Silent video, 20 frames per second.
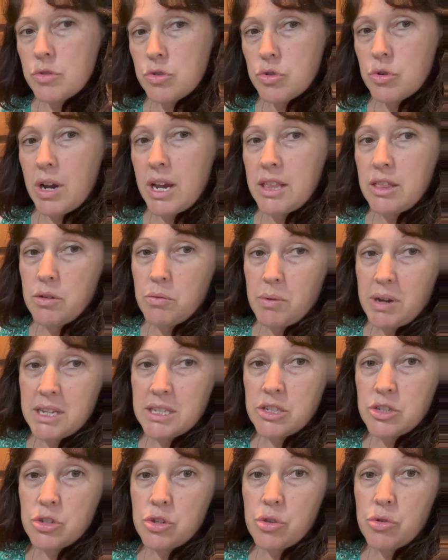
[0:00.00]
drain the
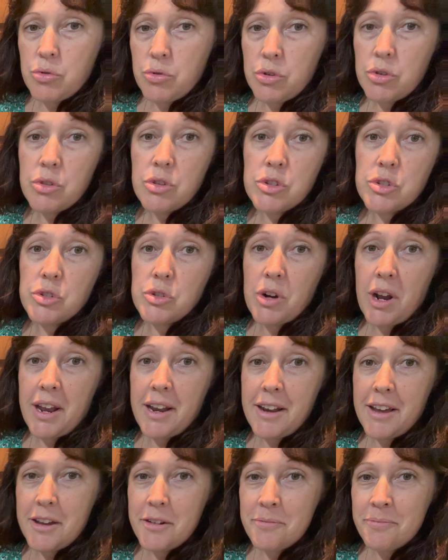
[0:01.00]
rest through the
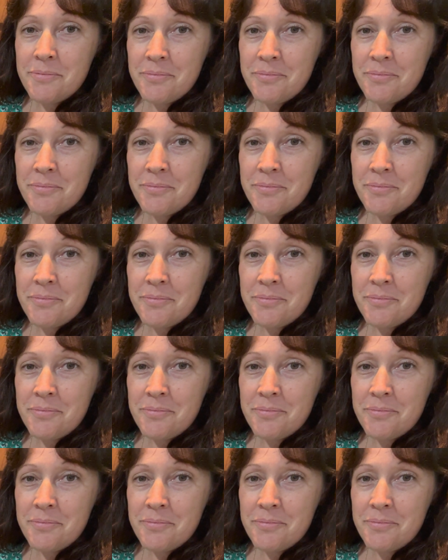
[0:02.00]
strainer.